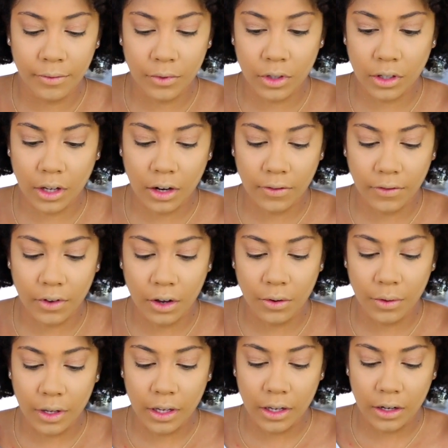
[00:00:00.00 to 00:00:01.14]
Just kind of go
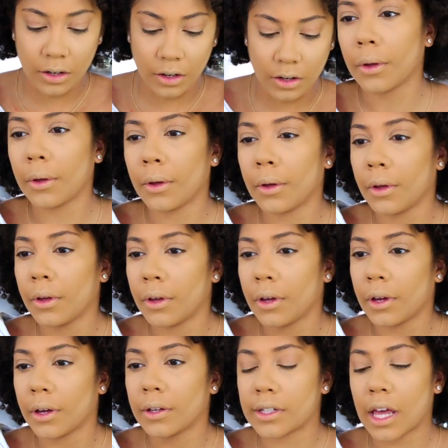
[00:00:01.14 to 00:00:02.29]
in,
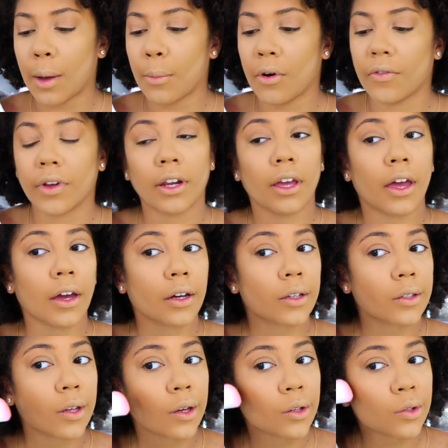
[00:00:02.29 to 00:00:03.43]
tap off any
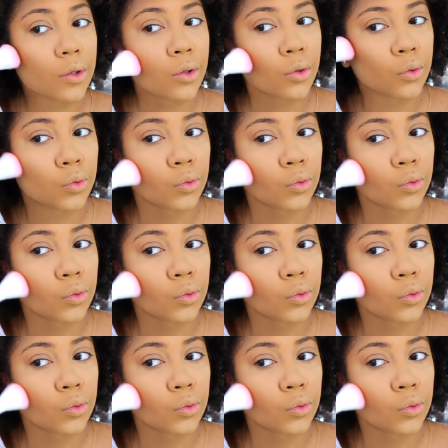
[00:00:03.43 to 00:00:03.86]
excess.